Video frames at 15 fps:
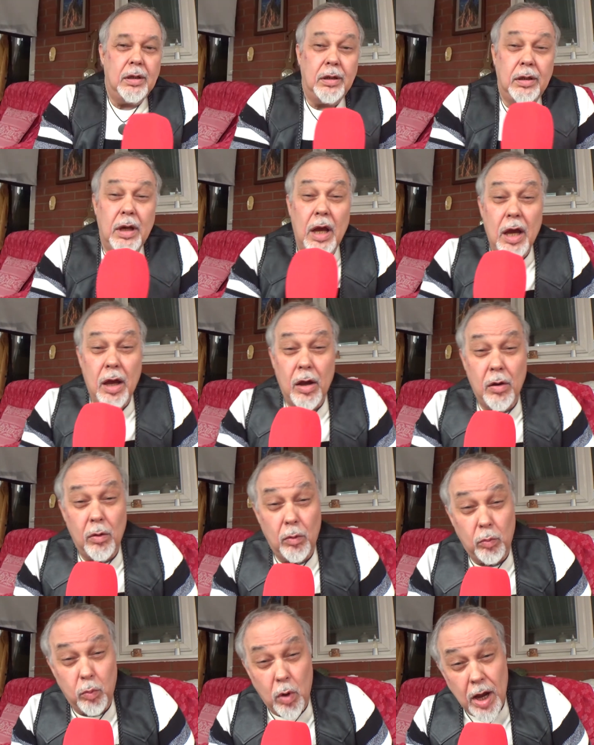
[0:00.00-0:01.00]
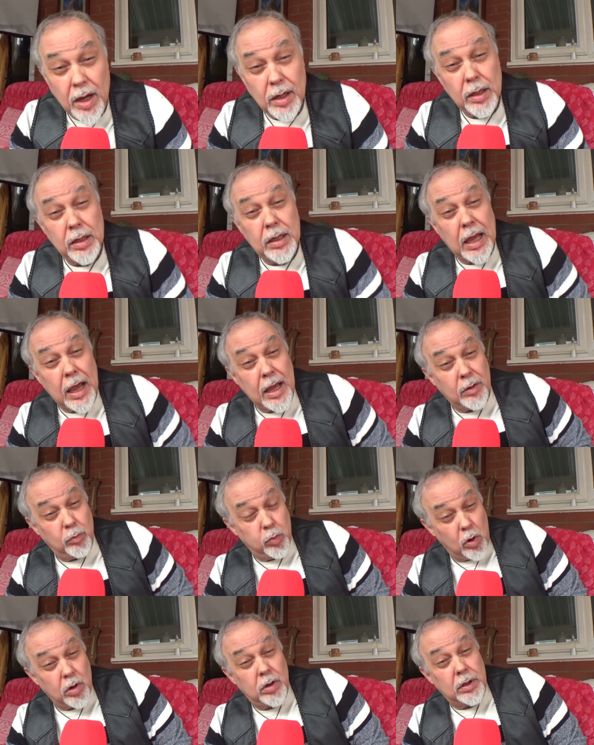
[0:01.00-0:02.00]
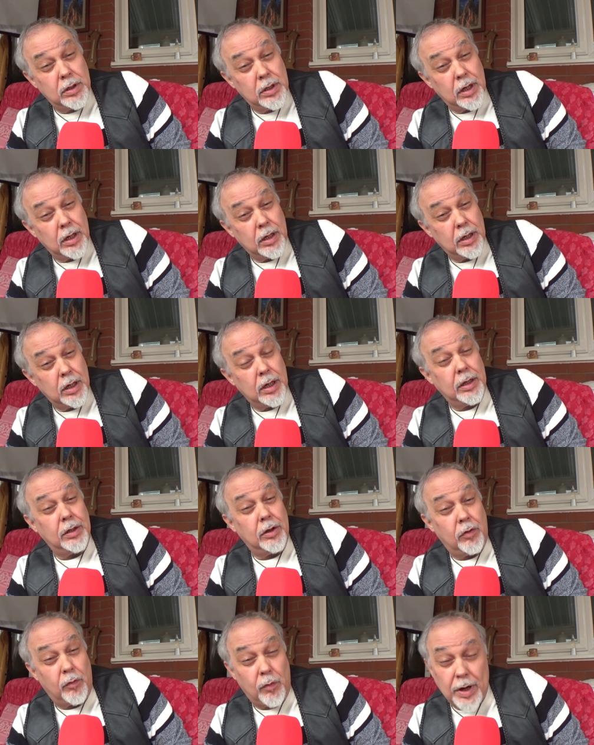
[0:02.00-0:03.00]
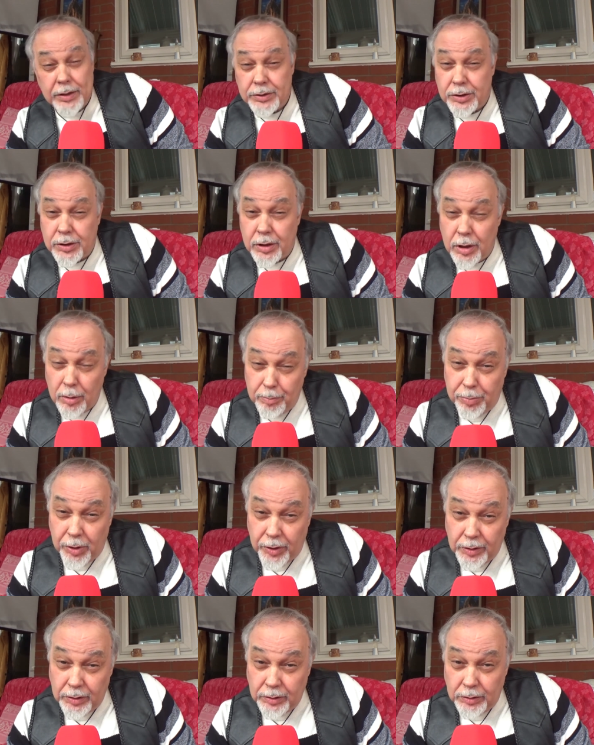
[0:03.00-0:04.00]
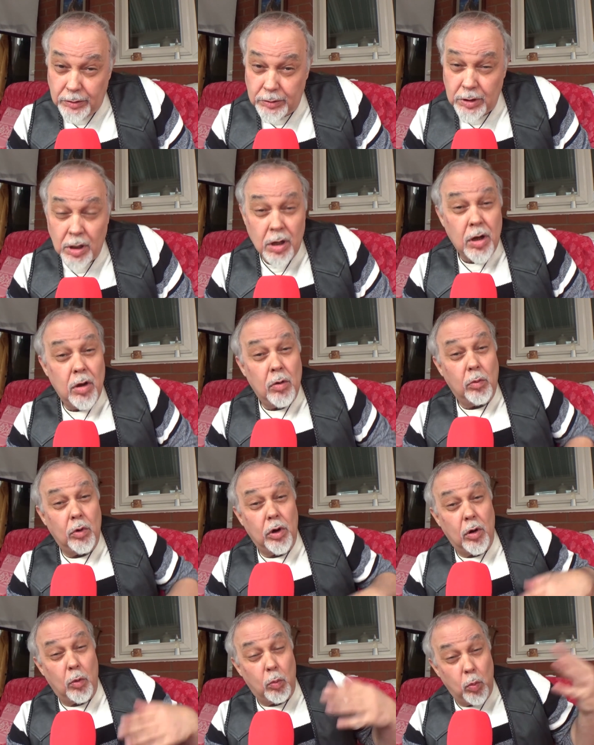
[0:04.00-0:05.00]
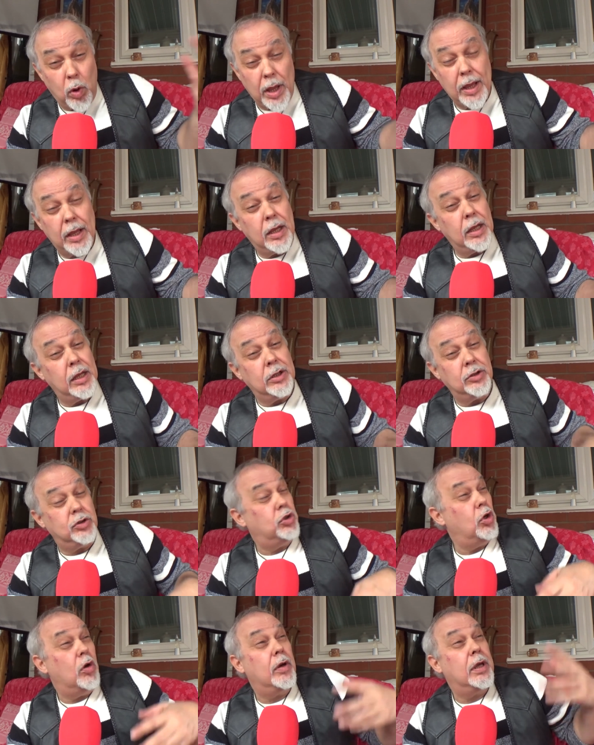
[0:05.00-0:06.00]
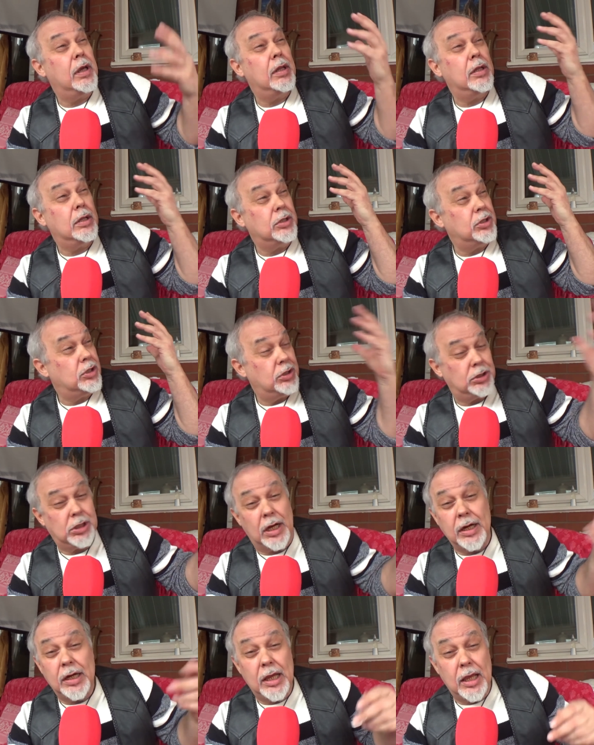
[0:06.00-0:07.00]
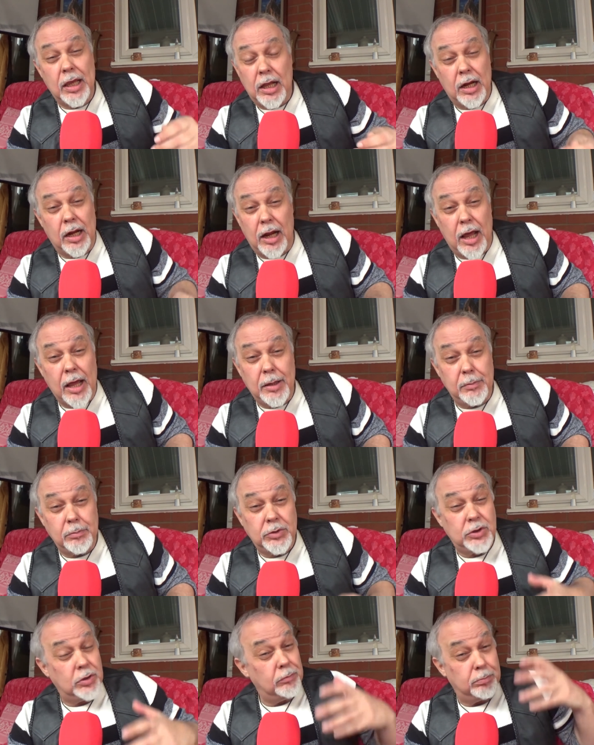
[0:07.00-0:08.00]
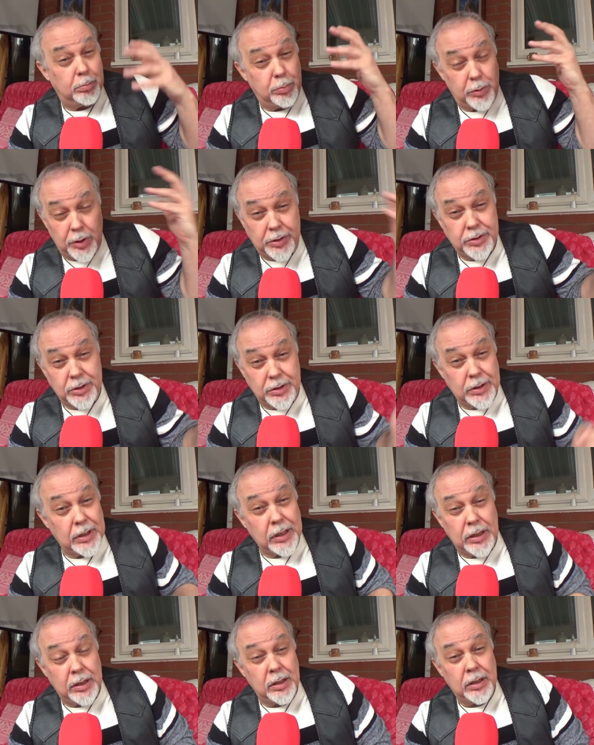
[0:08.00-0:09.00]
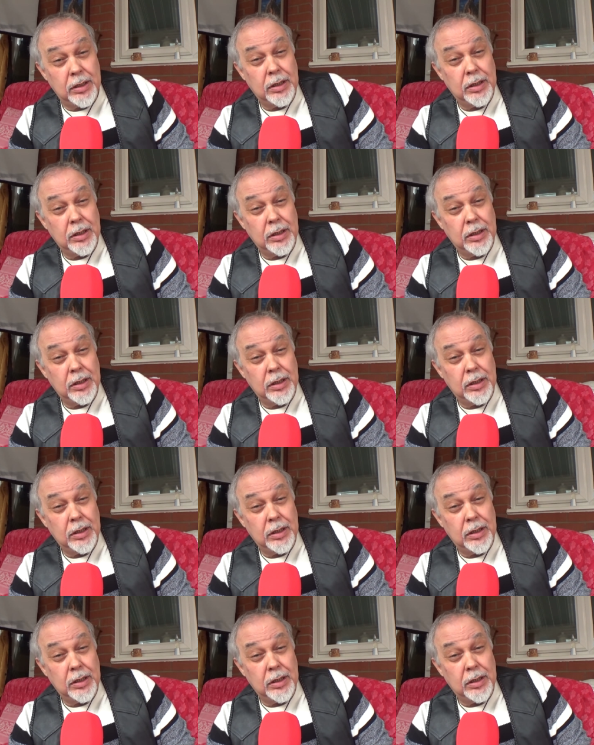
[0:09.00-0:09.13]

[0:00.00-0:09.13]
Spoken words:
Now, while Cadwaladr and the rest of the Britons were away enjoying the sunny climes of Brittany,